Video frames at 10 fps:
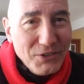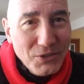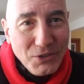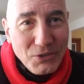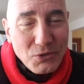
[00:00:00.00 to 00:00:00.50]

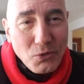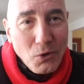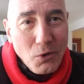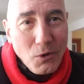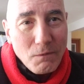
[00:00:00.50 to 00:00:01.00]
to
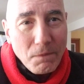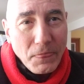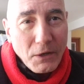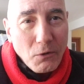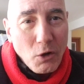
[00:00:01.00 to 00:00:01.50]
control
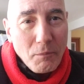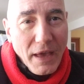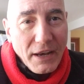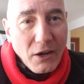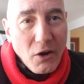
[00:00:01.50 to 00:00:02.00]
the
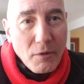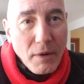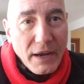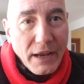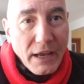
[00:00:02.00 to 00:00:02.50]
chromatic
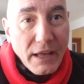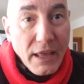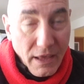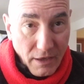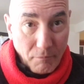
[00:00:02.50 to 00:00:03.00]
harmonica.
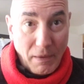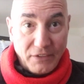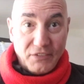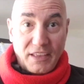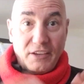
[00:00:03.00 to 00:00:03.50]

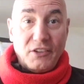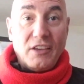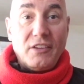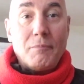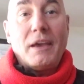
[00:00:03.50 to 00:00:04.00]
Makes things
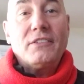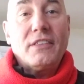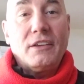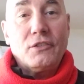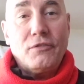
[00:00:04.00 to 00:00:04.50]
easy, makes
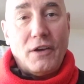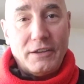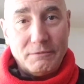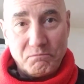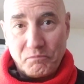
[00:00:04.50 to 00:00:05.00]
things
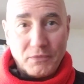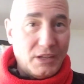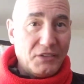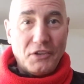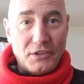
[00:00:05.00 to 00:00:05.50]
fun.
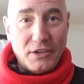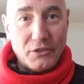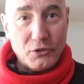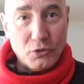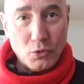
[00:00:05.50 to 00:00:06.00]
It's
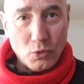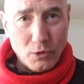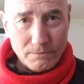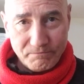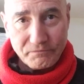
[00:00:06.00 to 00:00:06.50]
another
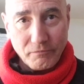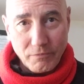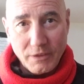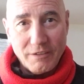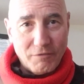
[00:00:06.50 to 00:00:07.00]
tool.
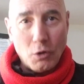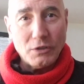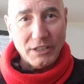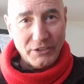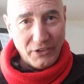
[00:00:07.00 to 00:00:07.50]

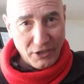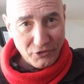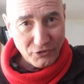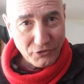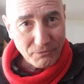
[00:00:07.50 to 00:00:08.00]

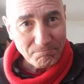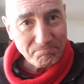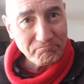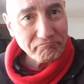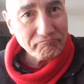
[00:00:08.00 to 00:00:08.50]
Vocalizations
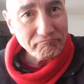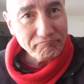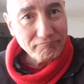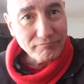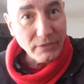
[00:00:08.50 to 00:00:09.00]

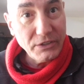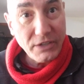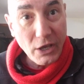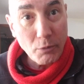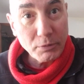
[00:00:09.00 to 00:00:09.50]
to
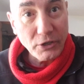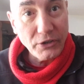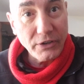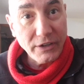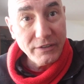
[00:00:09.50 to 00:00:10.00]
help
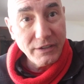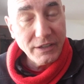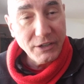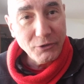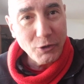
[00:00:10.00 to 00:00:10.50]
learn
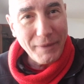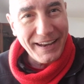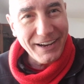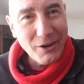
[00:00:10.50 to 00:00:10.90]
chromatic